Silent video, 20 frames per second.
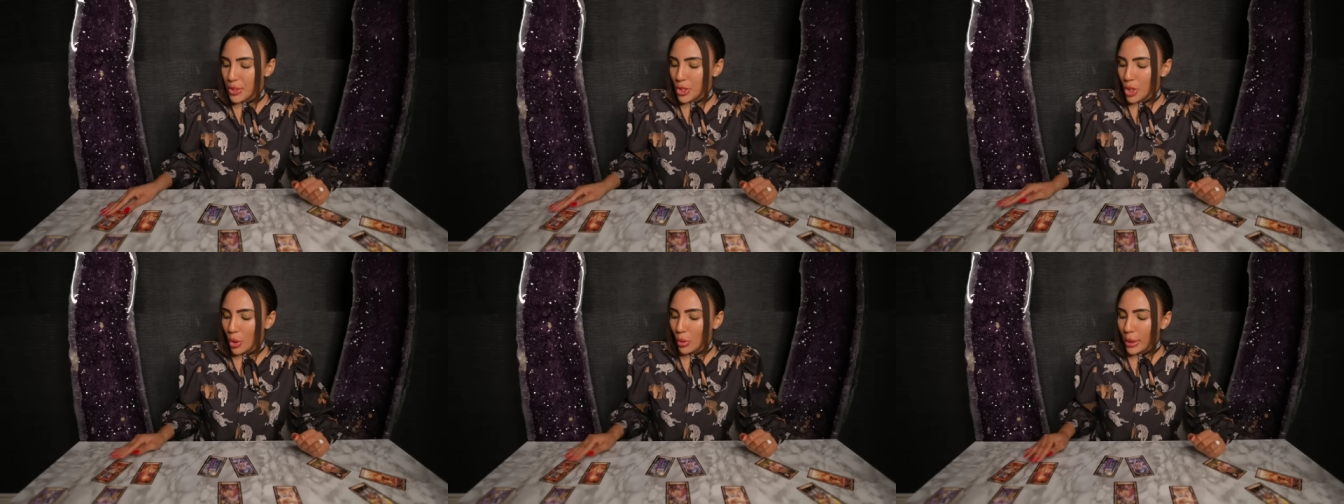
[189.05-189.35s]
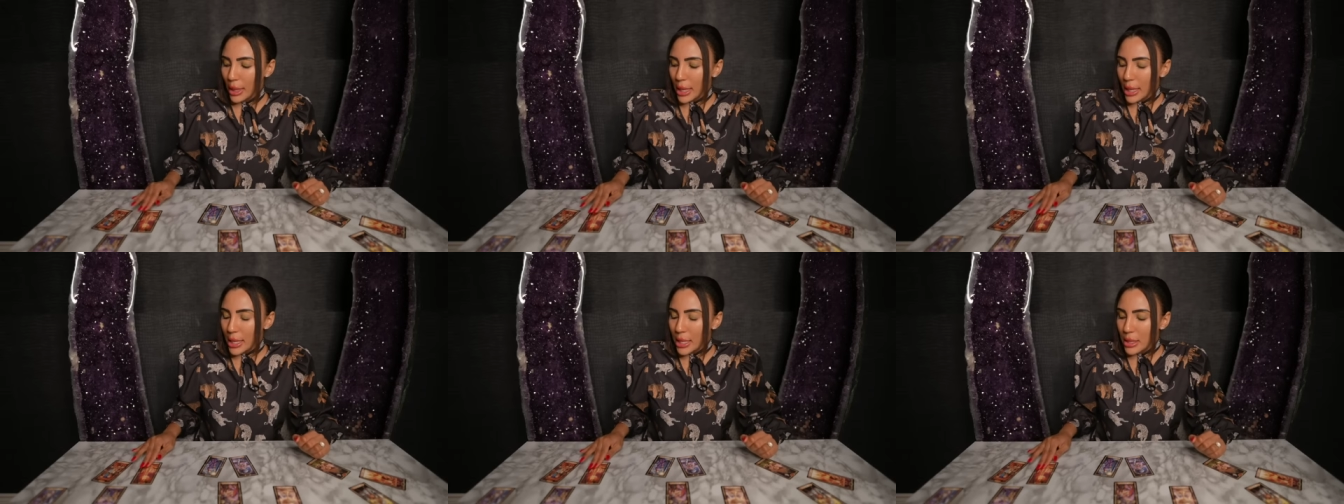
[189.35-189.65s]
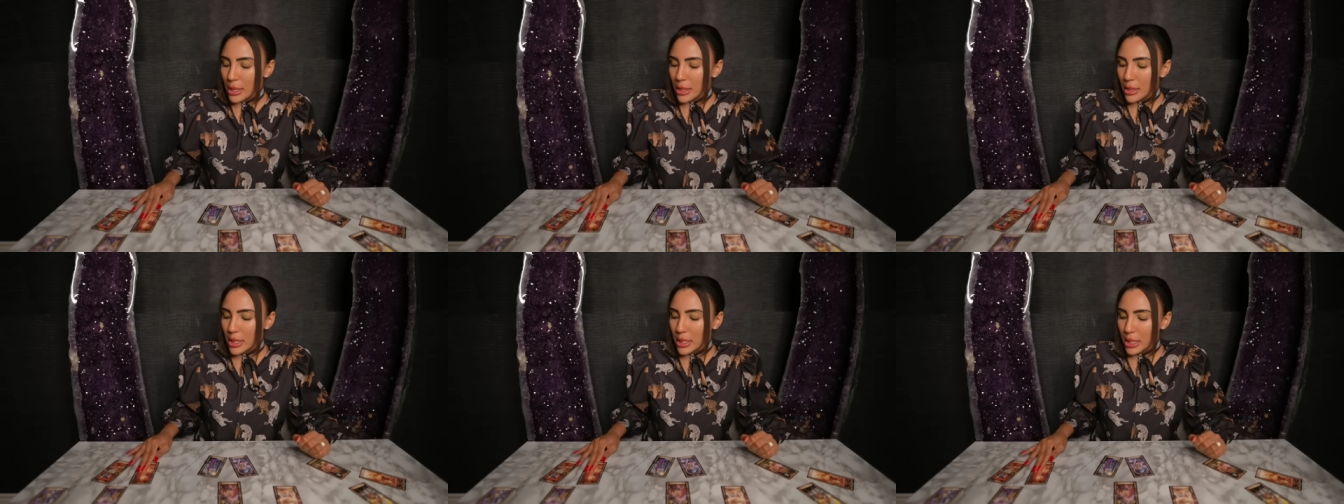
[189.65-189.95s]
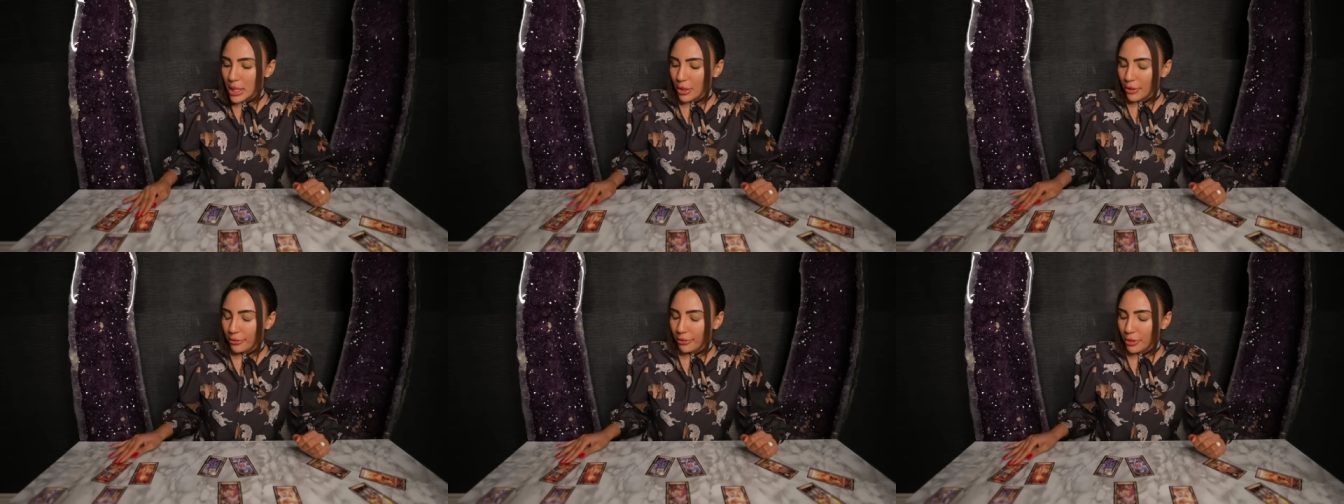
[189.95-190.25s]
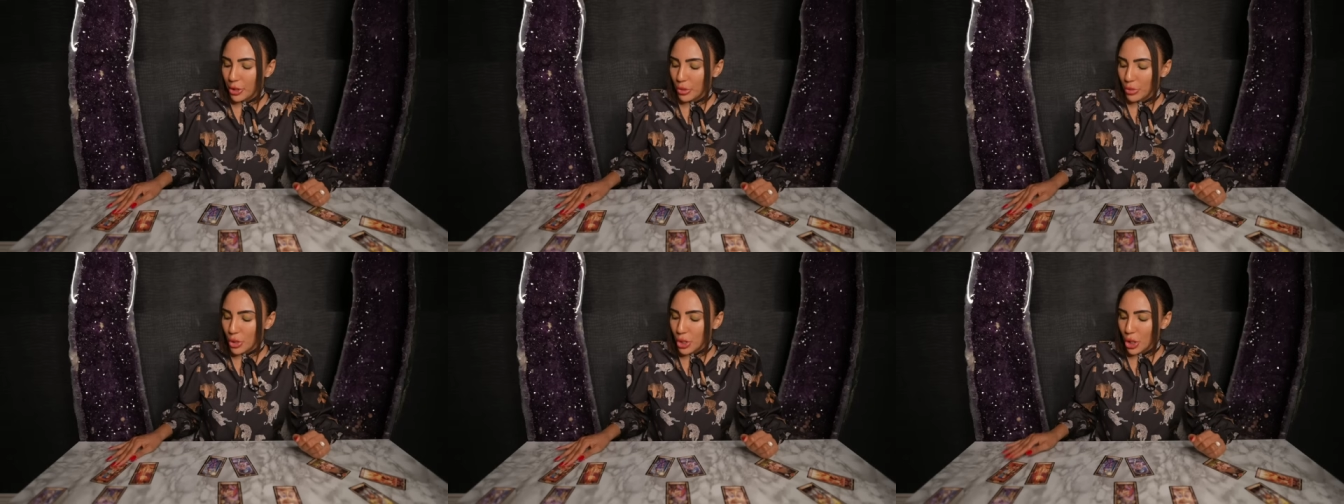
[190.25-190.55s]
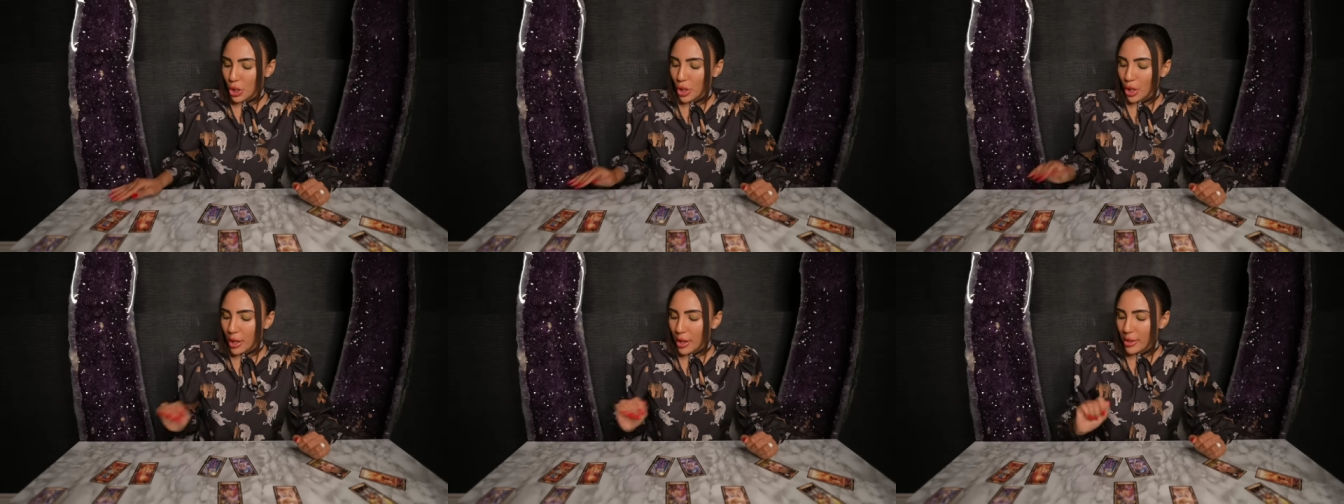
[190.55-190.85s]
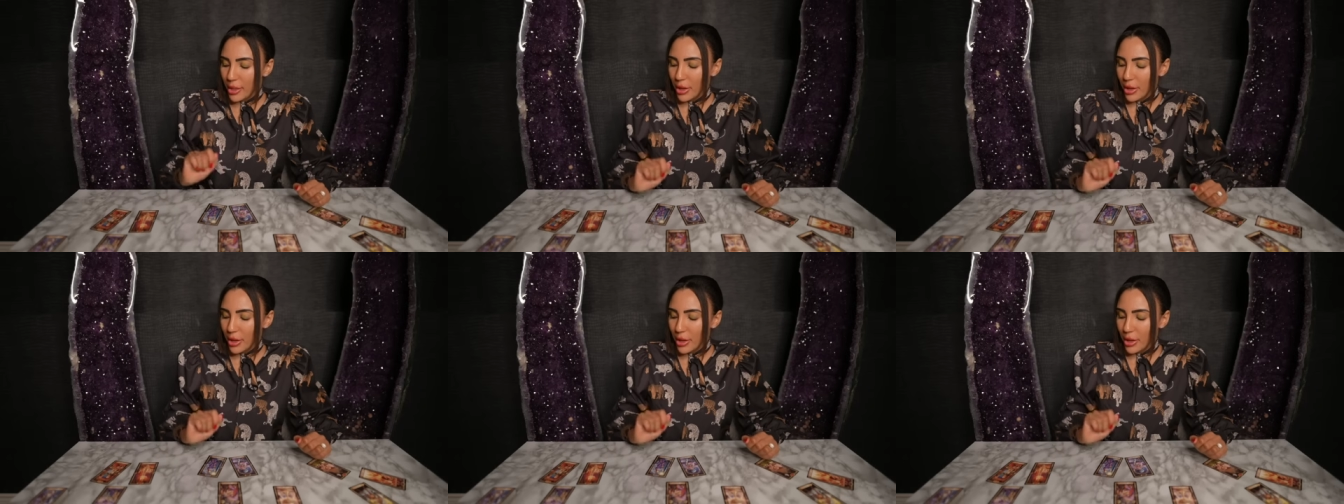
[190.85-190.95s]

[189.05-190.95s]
So in the near future,